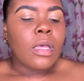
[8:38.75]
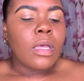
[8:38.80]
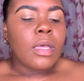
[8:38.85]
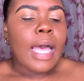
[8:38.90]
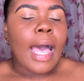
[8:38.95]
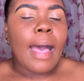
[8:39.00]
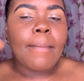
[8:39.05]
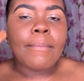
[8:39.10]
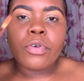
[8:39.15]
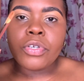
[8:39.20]

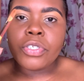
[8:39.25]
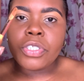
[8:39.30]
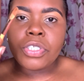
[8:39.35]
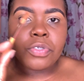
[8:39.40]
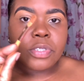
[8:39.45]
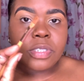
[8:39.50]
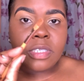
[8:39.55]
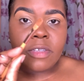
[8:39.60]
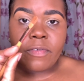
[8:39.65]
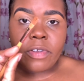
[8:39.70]
I'm going to
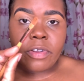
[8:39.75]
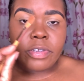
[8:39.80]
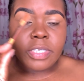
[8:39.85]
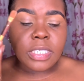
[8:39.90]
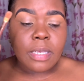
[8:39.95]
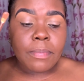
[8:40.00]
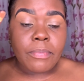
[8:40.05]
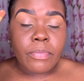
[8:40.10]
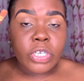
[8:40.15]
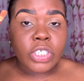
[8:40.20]
use the very
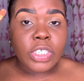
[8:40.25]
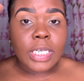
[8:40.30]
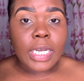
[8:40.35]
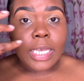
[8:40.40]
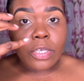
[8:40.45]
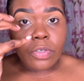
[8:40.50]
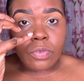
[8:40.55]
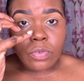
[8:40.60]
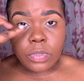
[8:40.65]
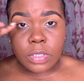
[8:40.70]
same brush that I
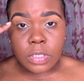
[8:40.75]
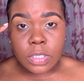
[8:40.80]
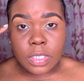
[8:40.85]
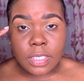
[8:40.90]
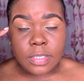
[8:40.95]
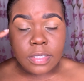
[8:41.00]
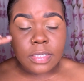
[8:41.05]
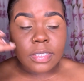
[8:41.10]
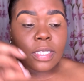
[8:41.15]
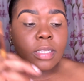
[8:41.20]
used to
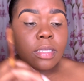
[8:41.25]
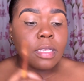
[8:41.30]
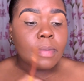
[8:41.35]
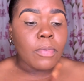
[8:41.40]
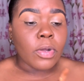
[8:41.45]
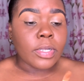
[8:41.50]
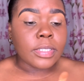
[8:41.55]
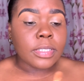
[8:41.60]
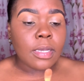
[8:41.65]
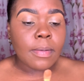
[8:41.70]
conceal the
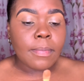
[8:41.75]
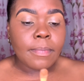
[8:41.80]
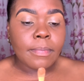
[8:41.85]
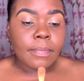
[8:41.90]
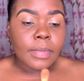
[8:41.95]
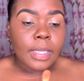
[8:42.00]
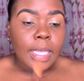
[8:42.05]
bottom,